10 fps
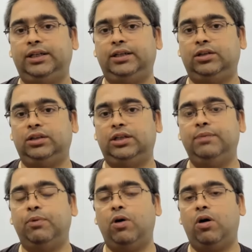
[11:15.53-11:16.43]

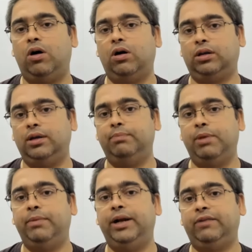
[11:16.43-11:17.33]
keep or
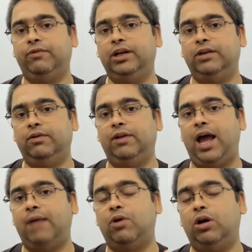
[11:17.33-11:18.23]
implement it will
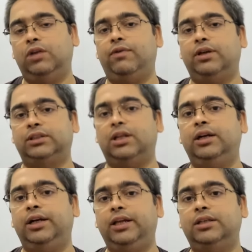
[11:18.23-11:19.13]
have all the
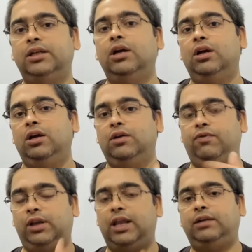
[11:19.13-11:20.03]
functionalities
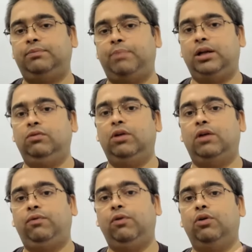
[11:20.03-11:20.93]
for that particular
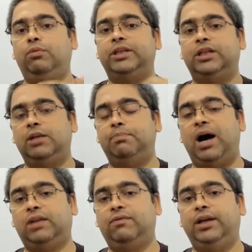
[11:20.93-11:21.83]
floor, basically
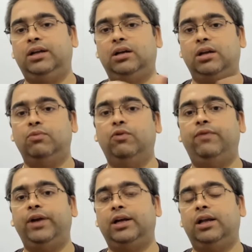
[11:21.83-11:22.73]
park vehicle, remove
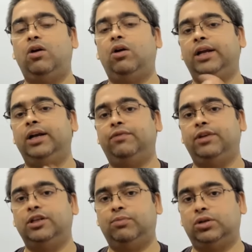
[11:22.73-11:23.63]
vehicle, or get free
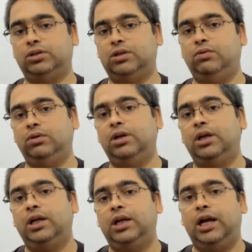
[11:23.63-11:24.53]
spots count.
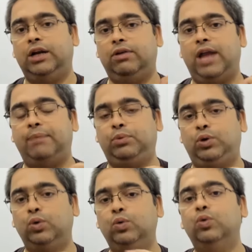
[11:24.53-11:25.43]
It will have
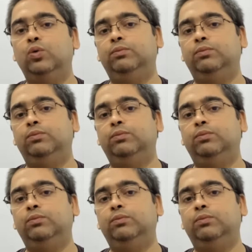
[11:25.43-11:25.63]
two